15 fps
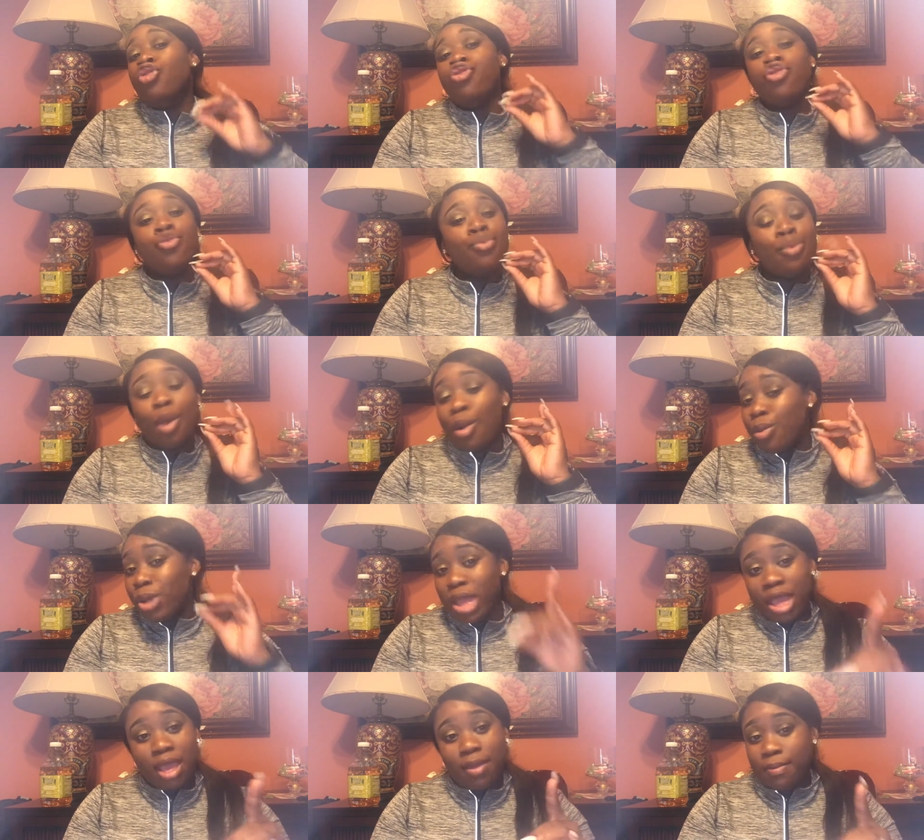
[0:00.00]
you won't
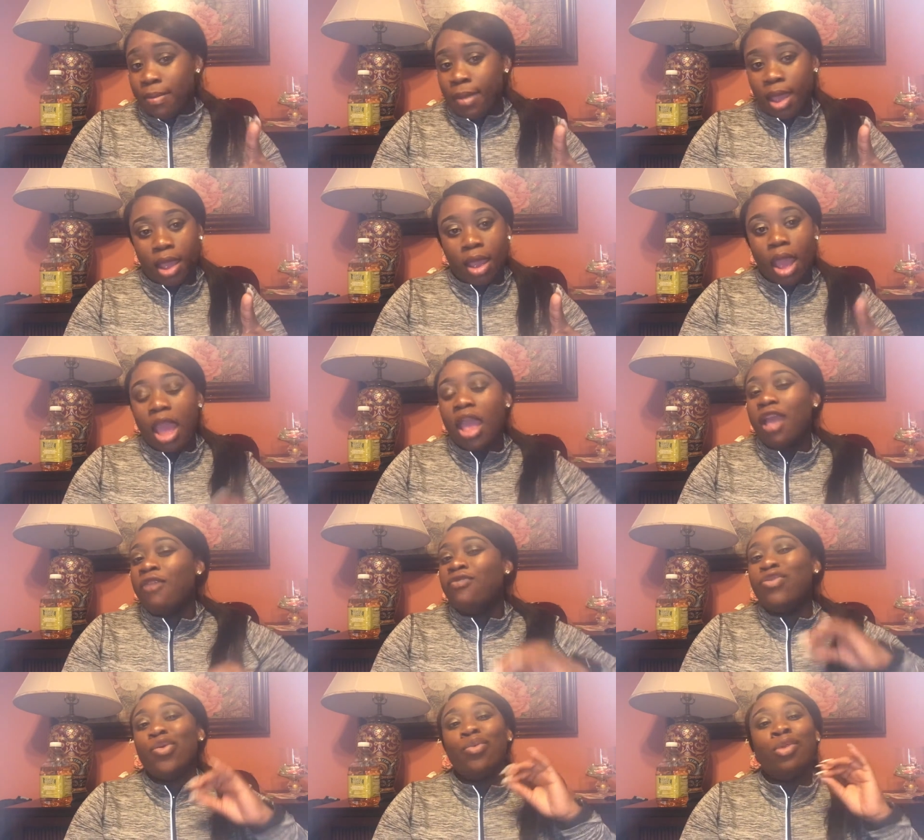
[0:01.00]
hit me.
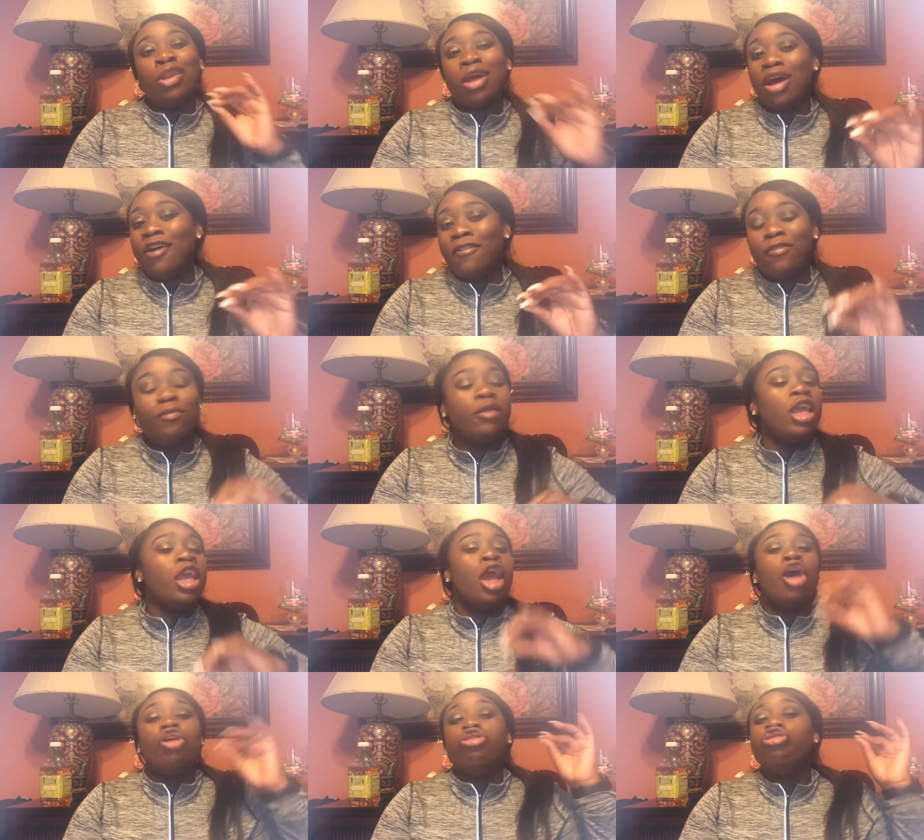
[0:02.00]
If you love me,
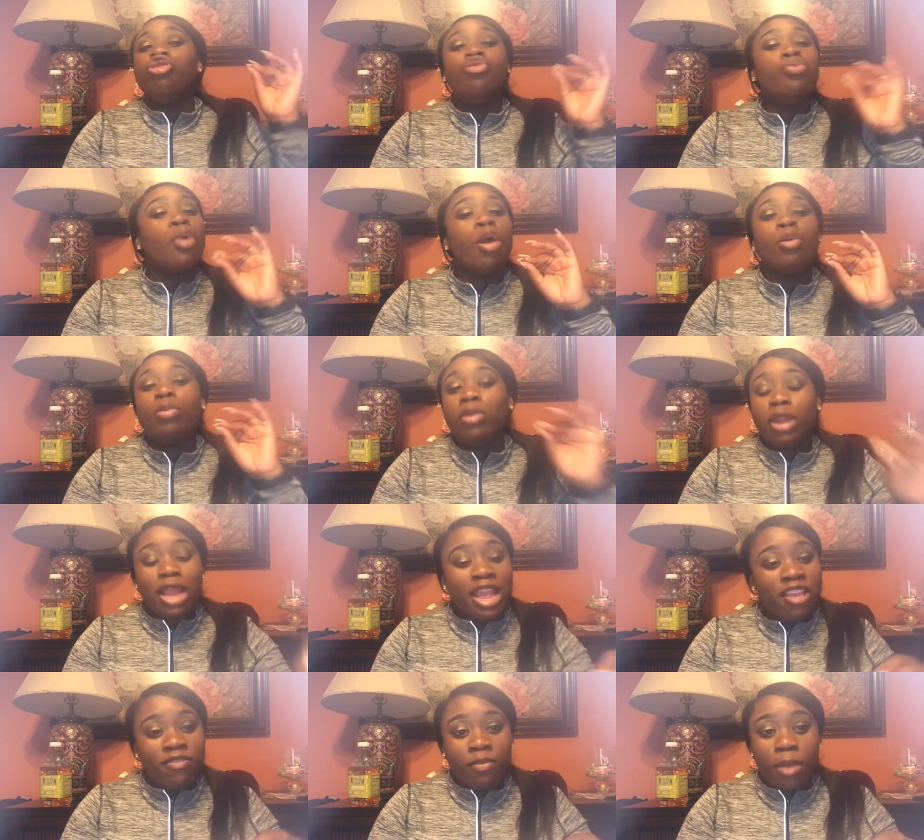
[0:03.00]
you won't
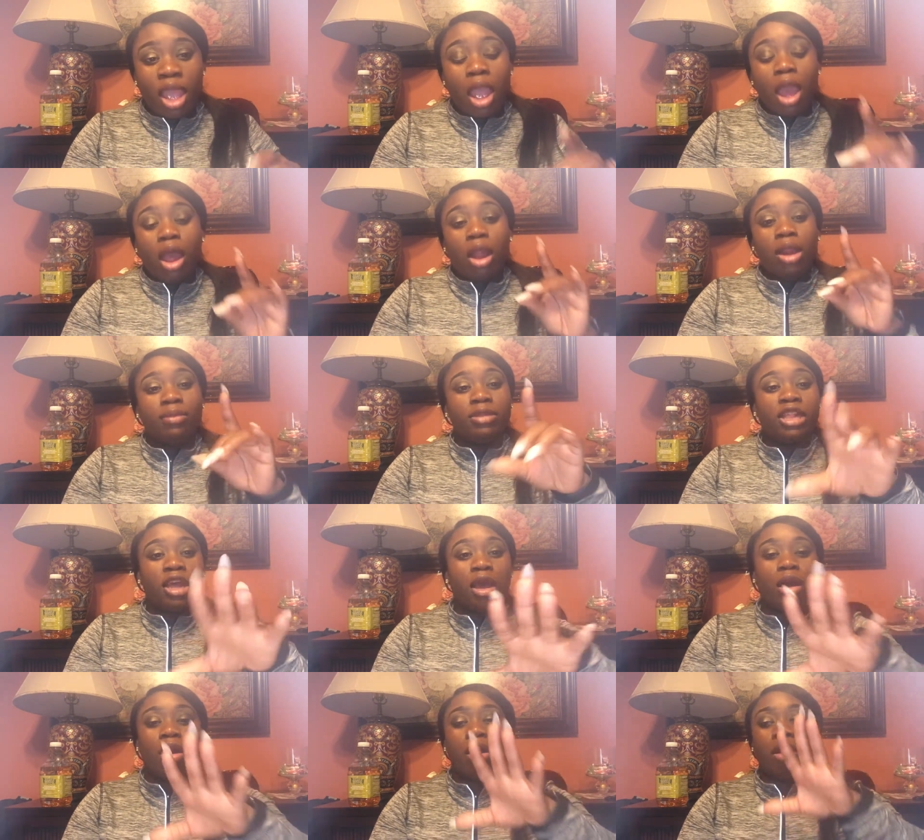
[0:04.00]
leave me. Let me tell
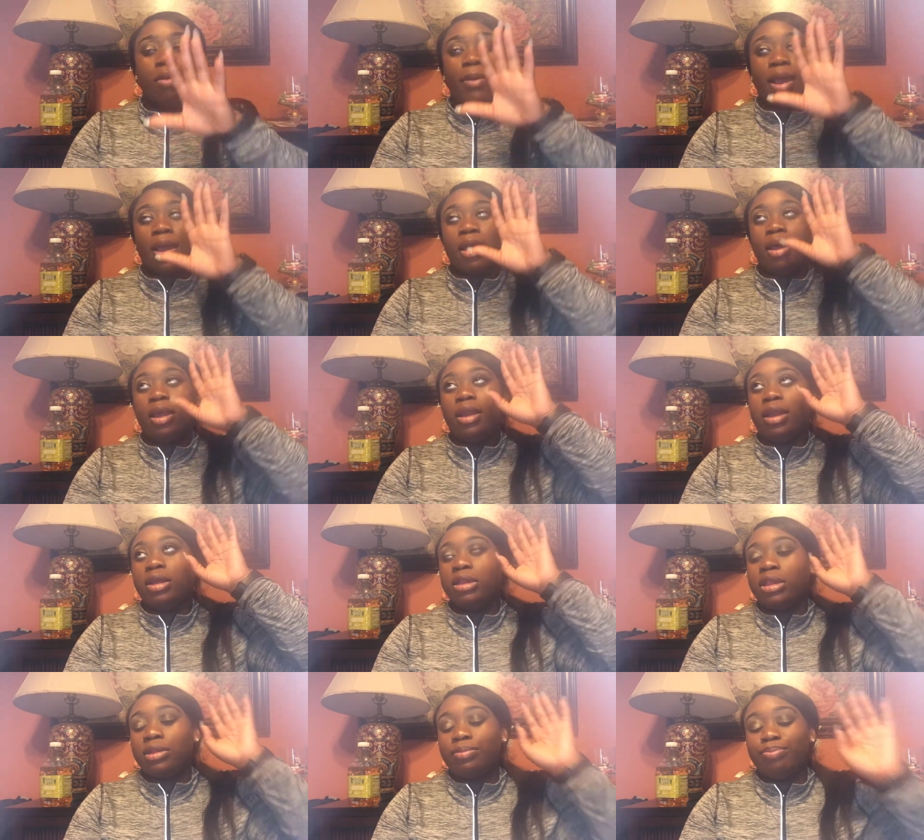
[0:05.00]
you, oh my
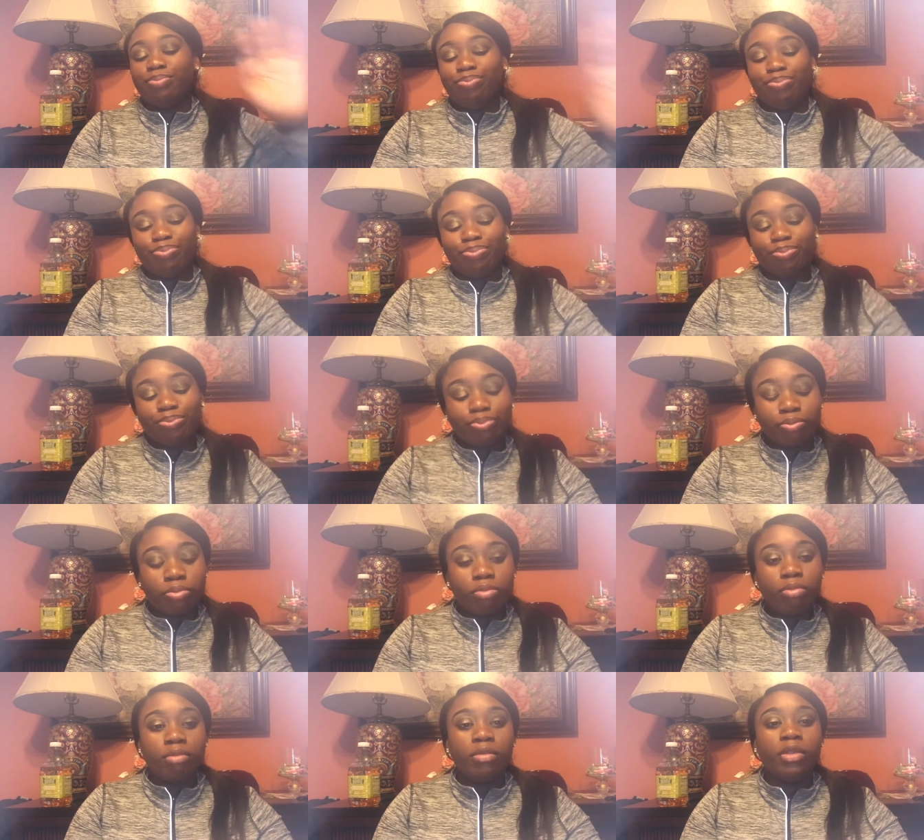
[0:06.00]
goodness.
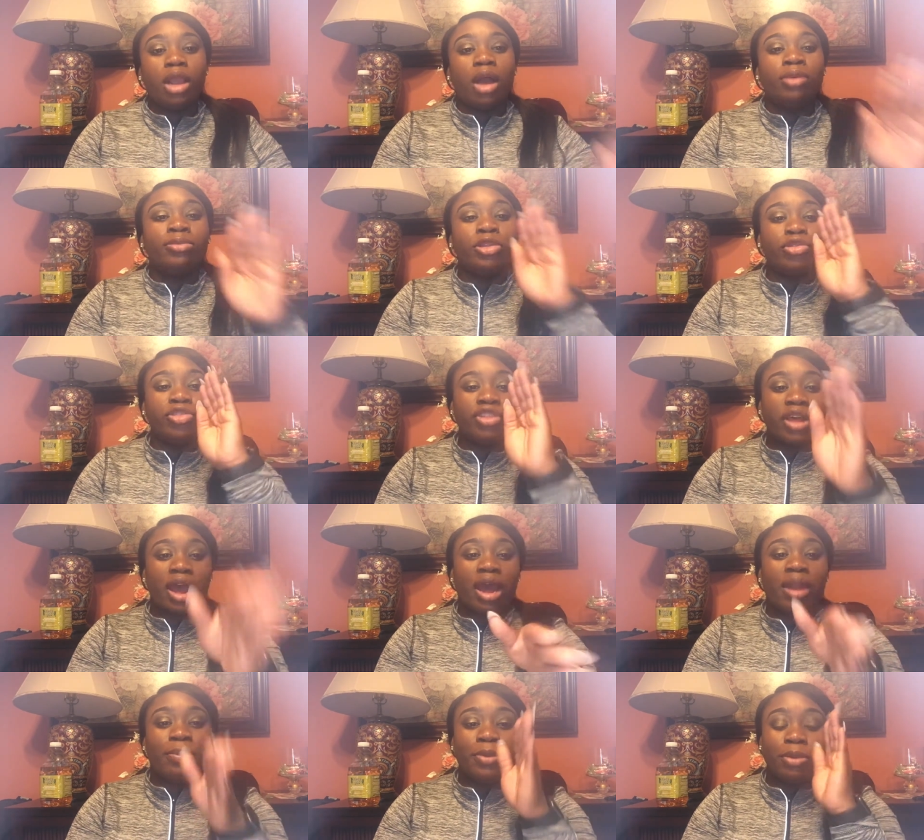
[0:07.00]
I'm so
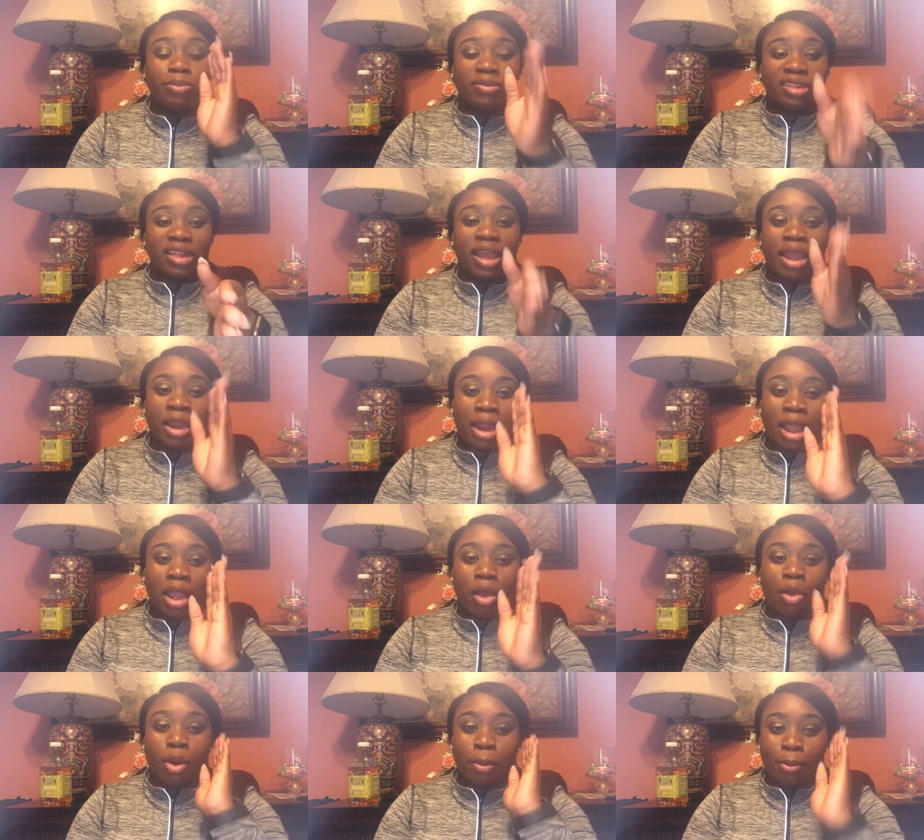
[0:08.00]
tired of people saying they
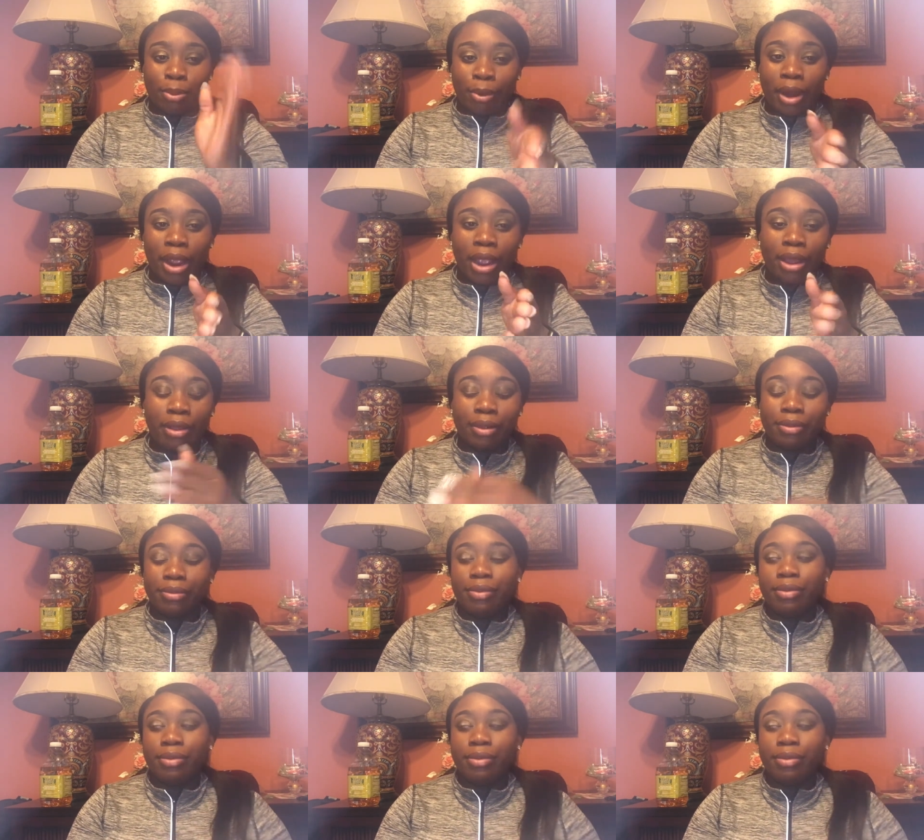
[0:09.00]
on a break.